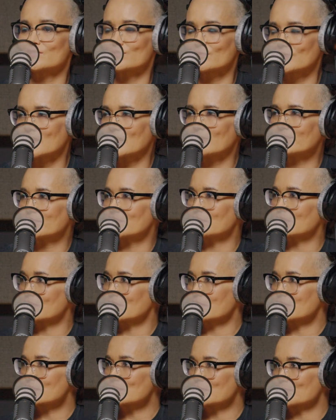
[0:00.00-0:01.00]
the draft that you're
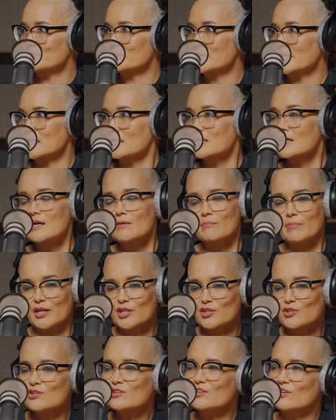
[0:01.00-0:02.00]
going to submit.
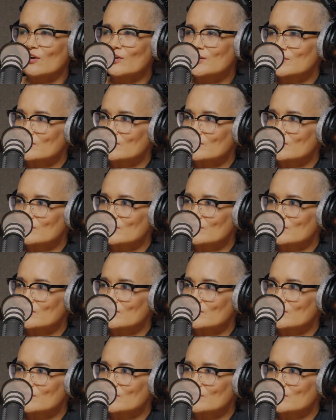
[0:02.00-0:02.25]
But you know